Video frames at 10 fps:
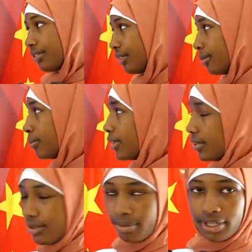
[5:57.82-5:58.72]
dream
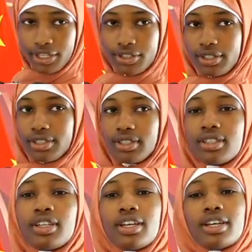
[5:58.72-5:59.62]
is to be a doctor.
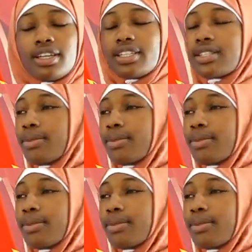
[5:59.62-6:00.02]
It is